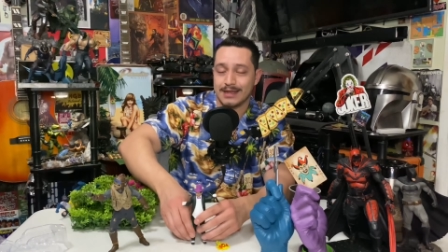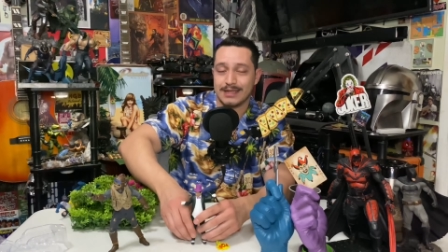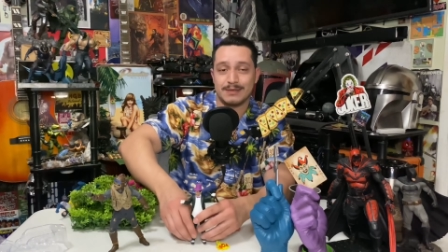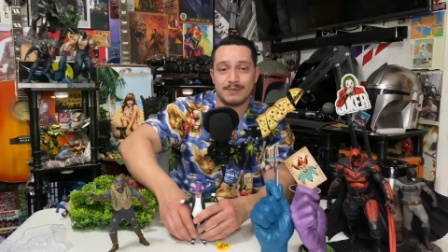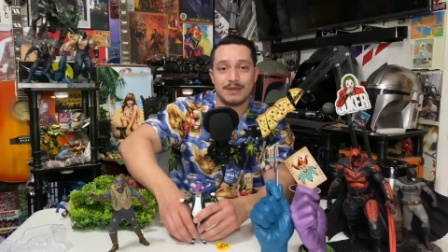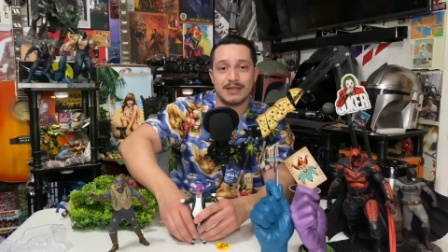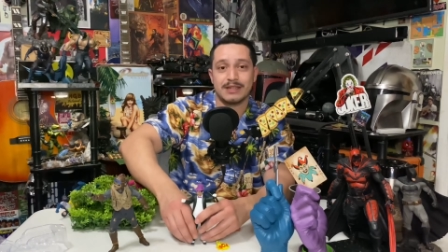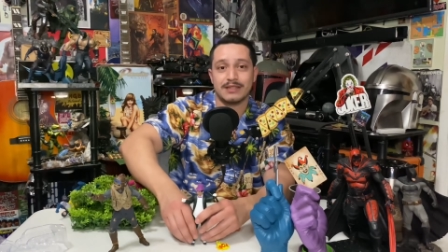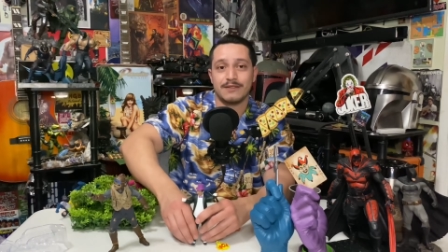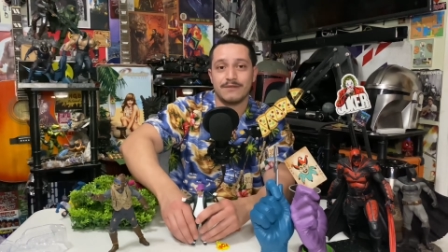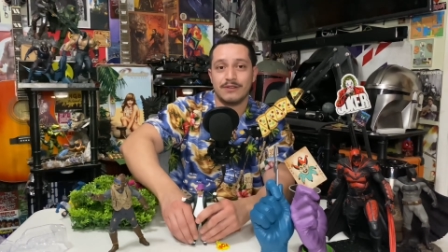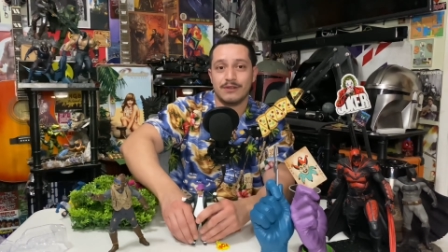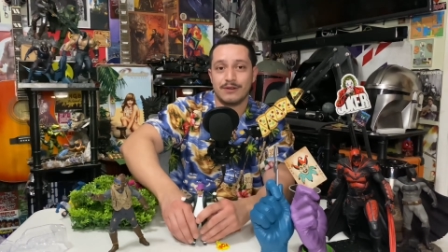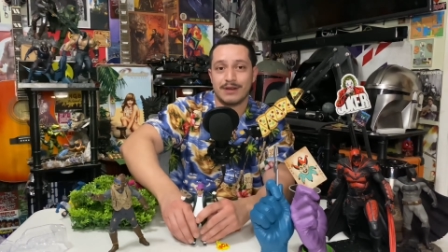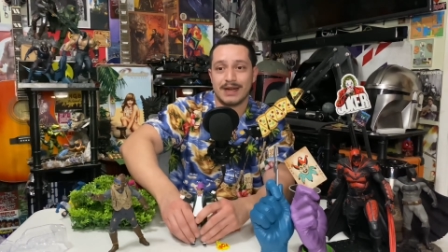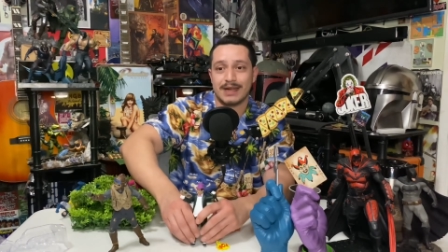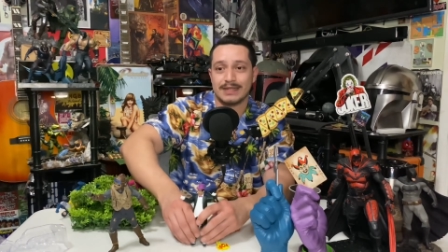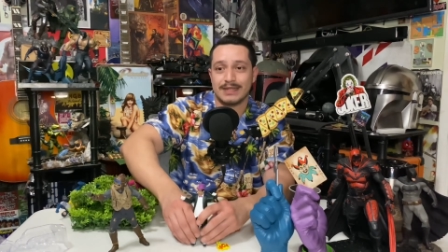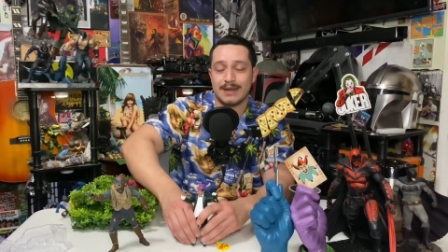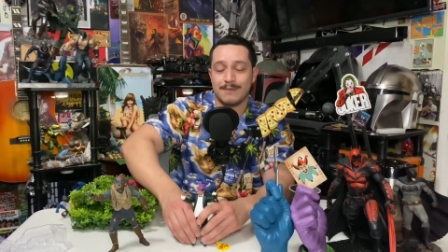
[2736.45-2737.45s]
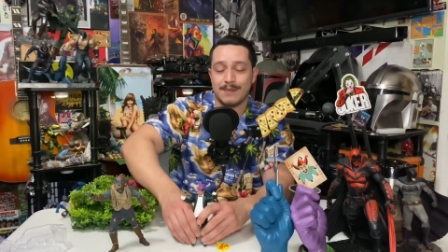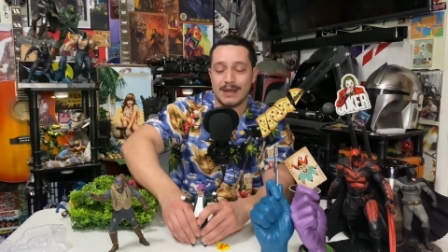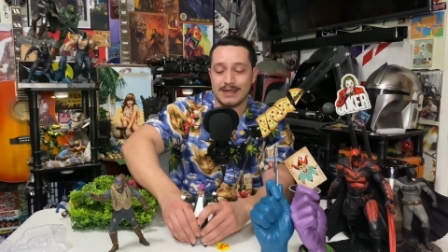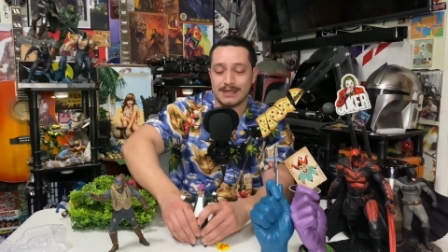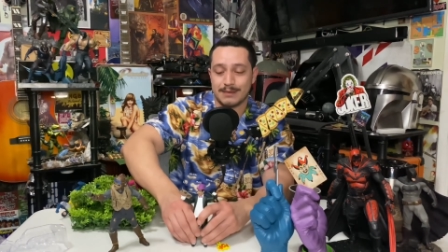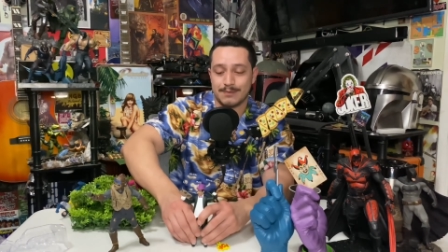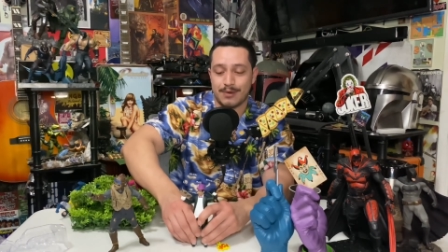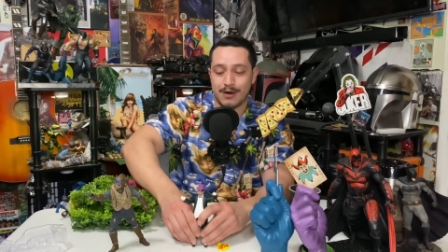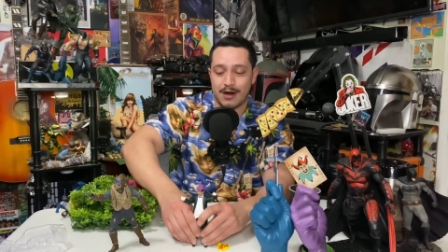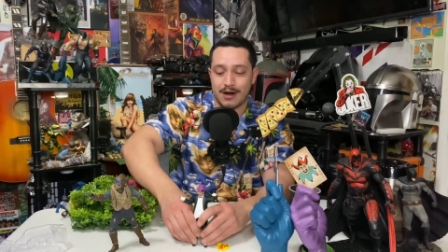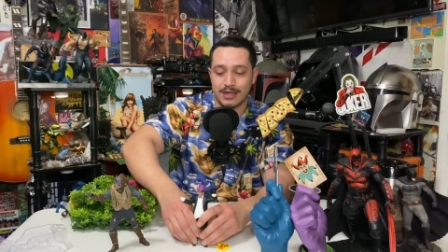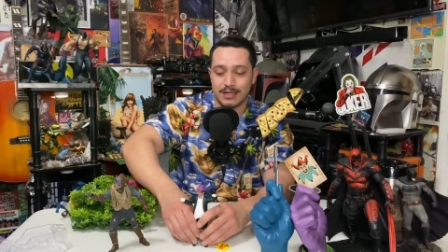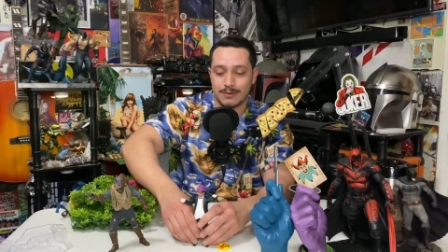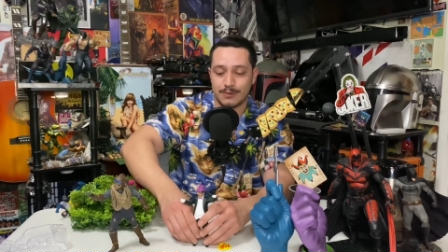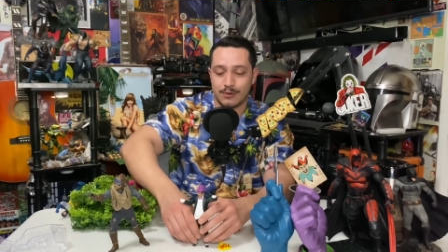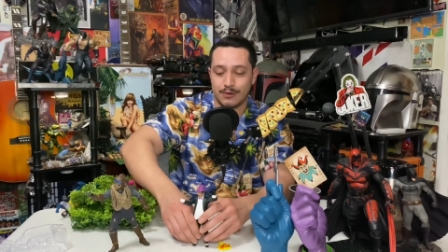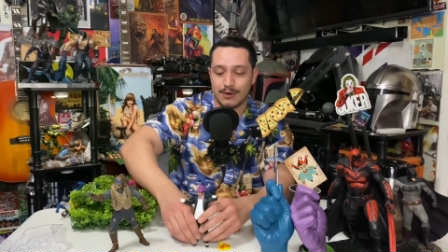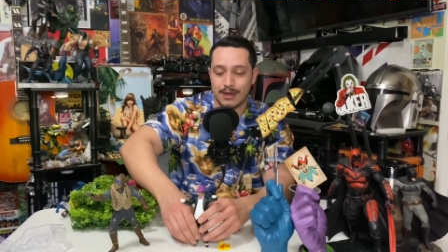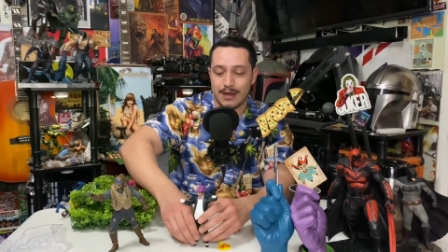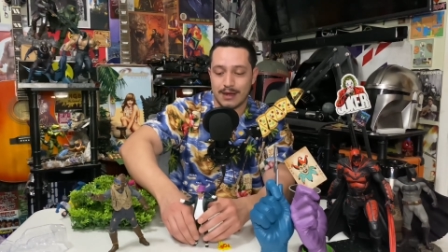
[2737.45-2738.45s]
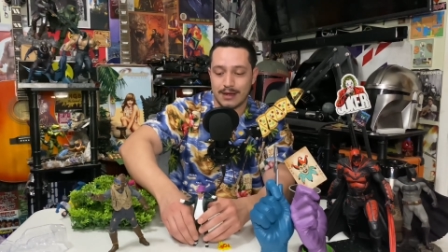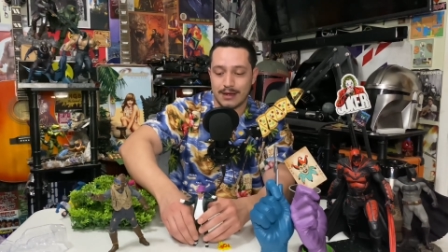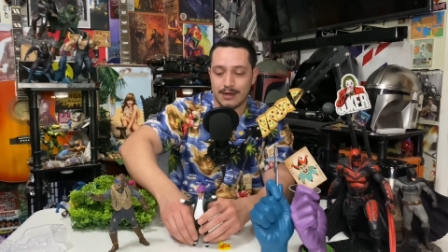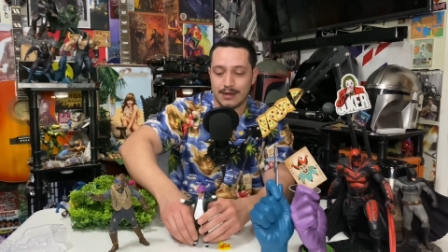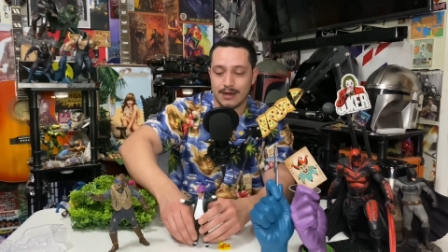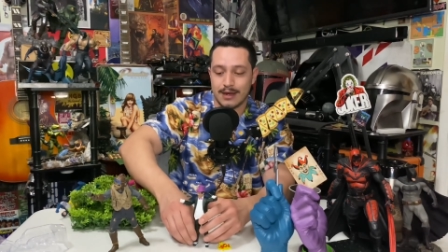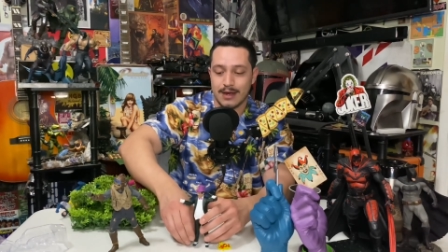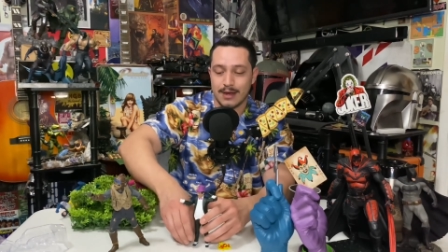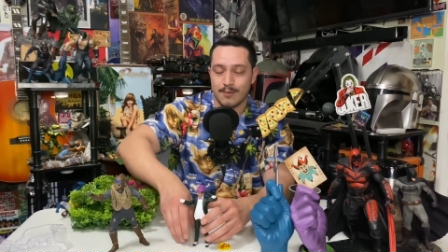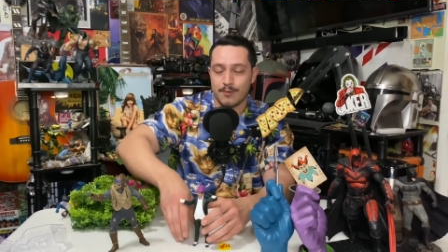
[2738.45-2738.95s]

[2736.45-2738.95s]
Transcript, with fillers: it's because of you guys that makes it possible and